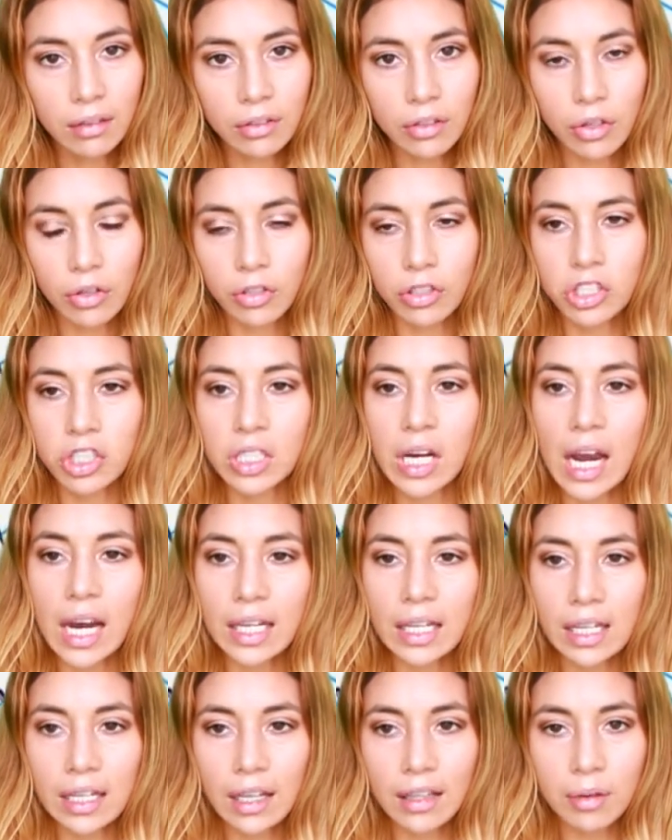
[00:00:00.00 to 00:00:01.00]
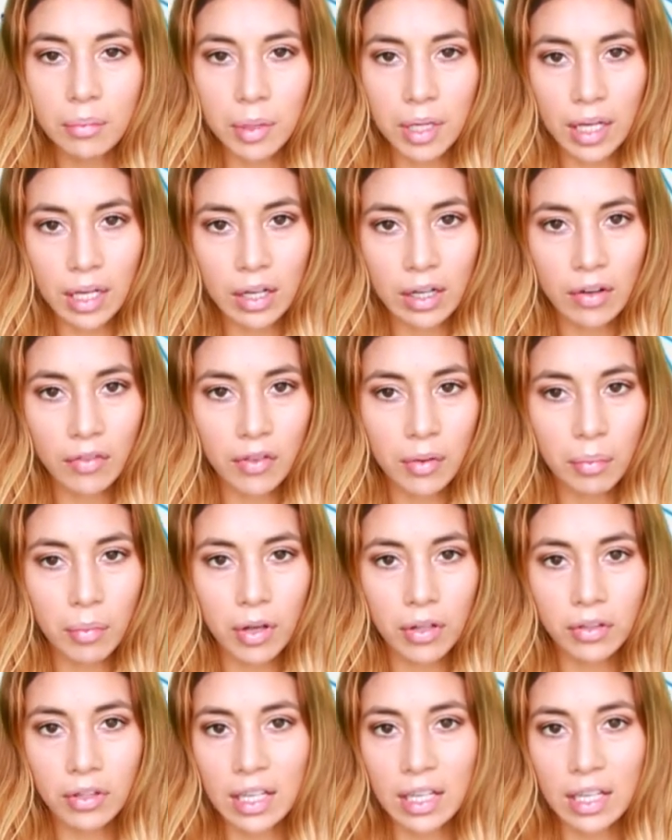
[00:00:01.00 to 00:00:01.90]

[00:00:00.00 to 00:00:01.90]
You're shining at the beginning of the month.